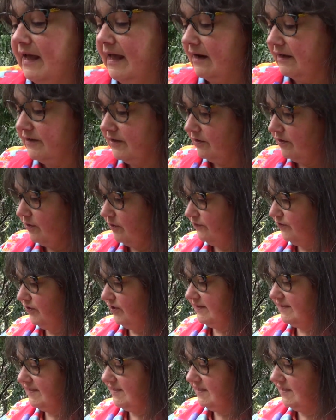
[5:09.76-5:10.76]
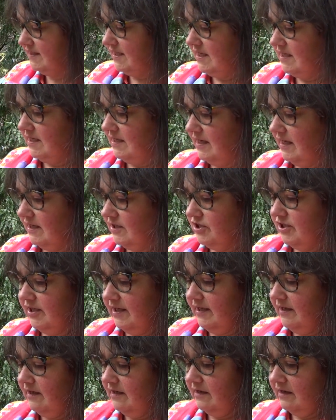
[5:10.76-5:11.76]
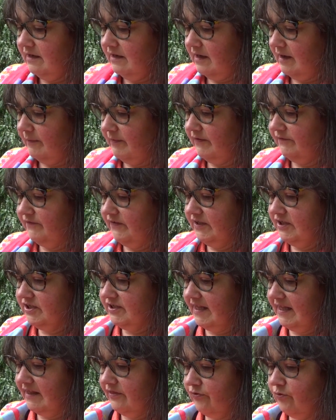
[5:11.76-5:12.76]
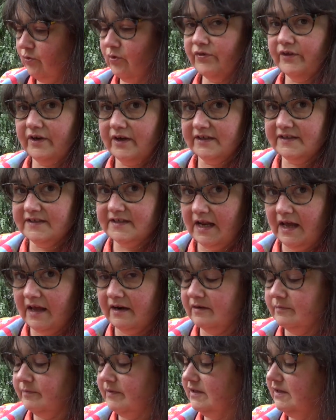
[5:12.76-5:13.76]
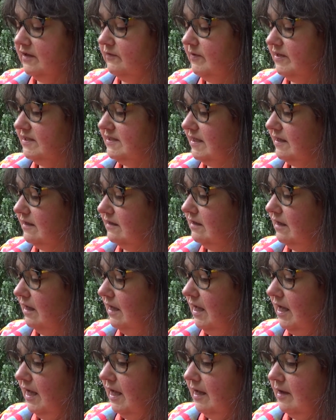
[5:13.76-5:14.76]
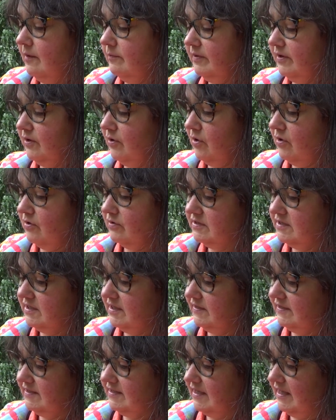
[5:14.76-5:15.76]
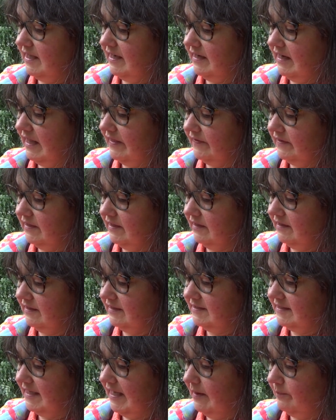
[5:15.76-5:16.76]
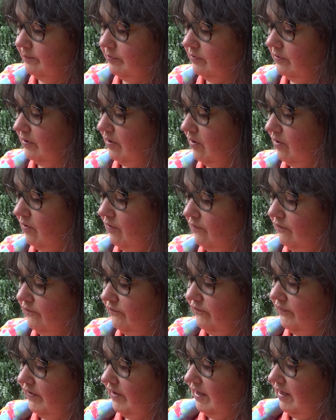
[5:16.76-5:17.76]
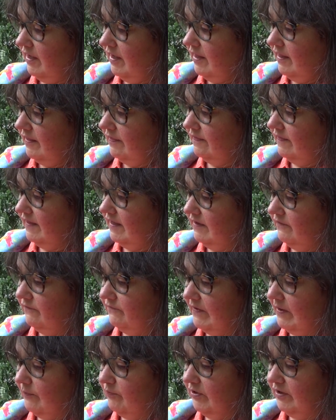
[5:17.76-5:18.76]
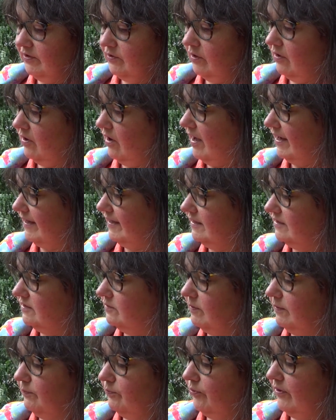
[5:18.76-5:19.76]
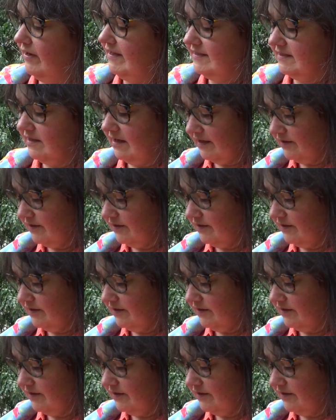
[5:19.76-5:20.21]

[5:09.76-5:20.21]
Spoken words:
and I don't know if you can see actually, I'm going to finish that thought that I started, but give me a second, because there's another little example of the fabric not liking to be pressed. I